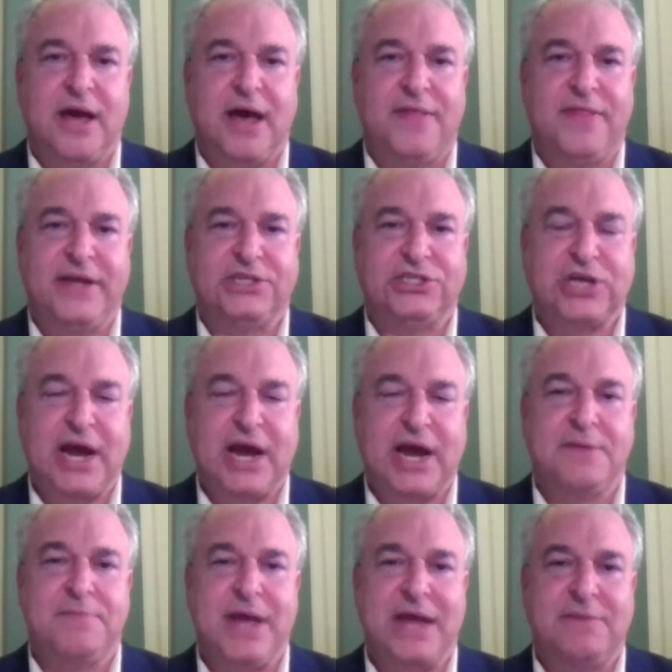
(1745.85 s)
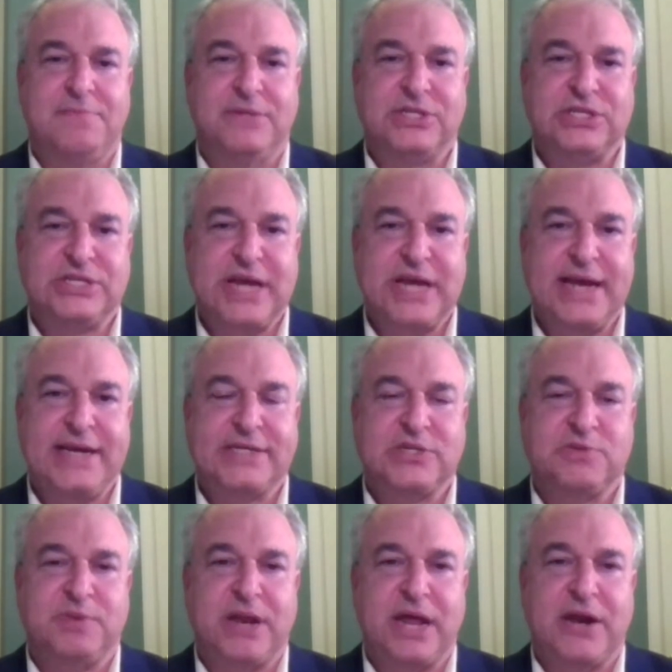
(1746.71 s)
I think China made
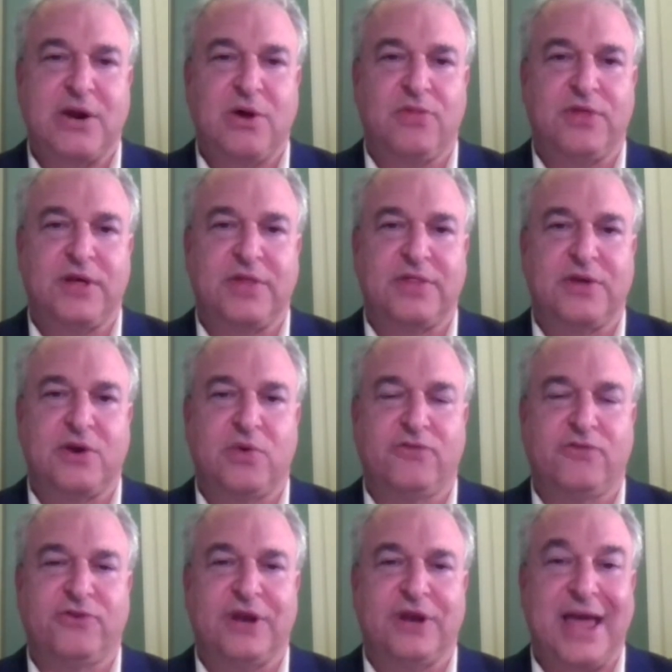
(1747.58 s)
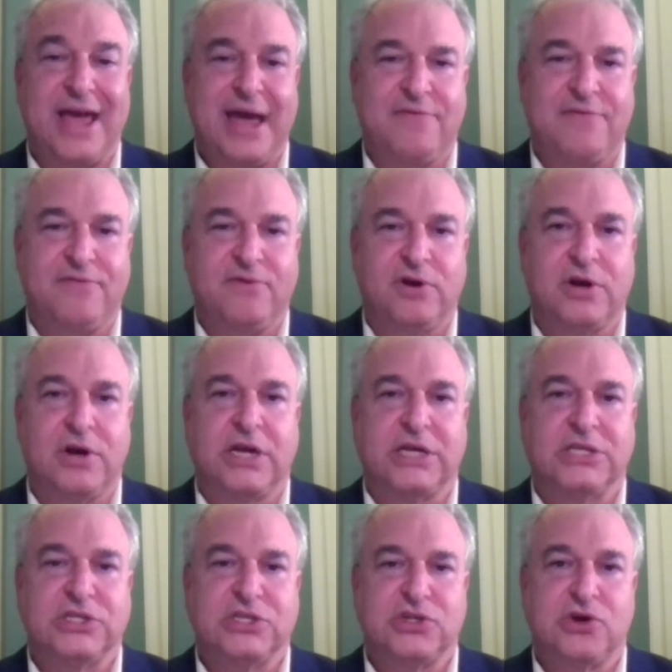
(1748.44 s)
mistakes, but I don't think there was an effort, a
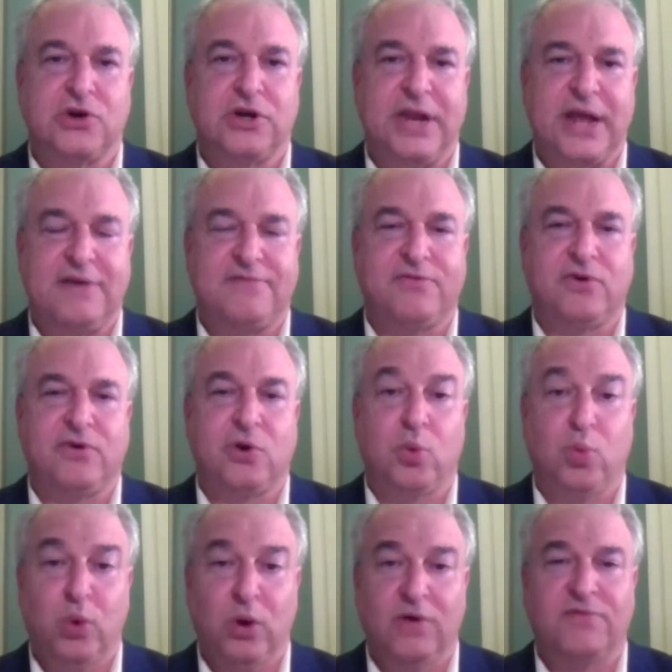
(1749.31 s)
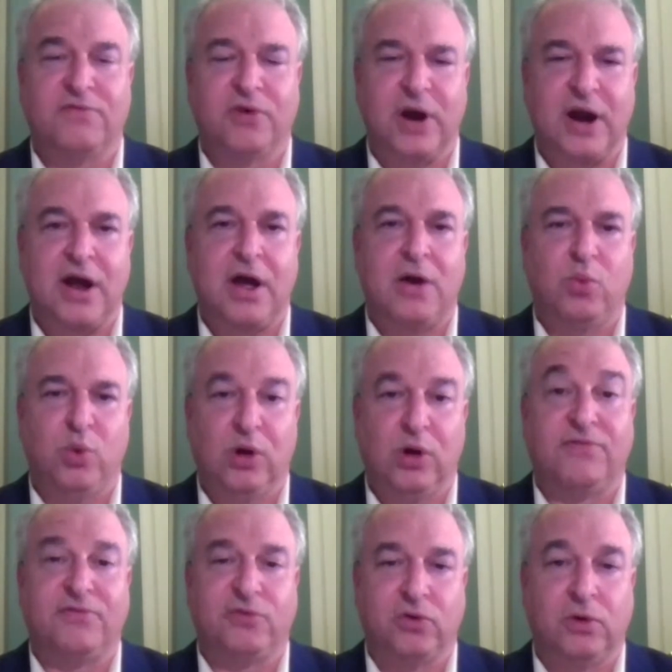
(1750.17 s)
concerted effort, or
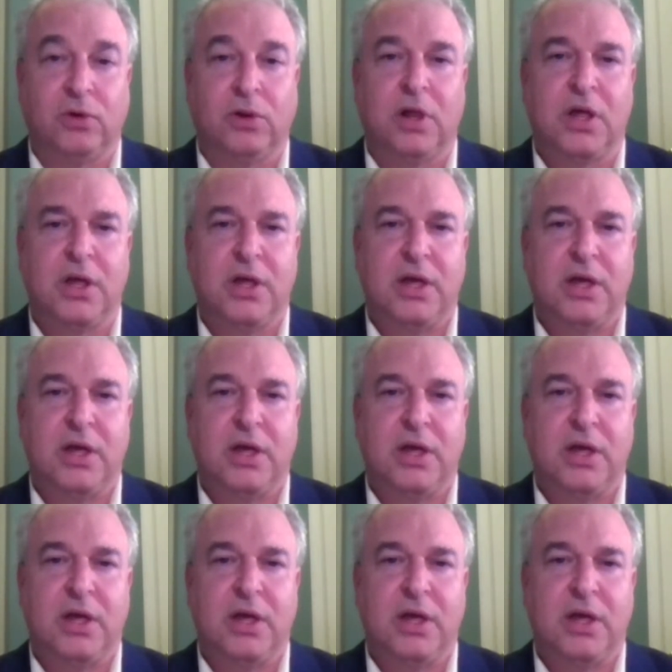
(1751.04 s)
willful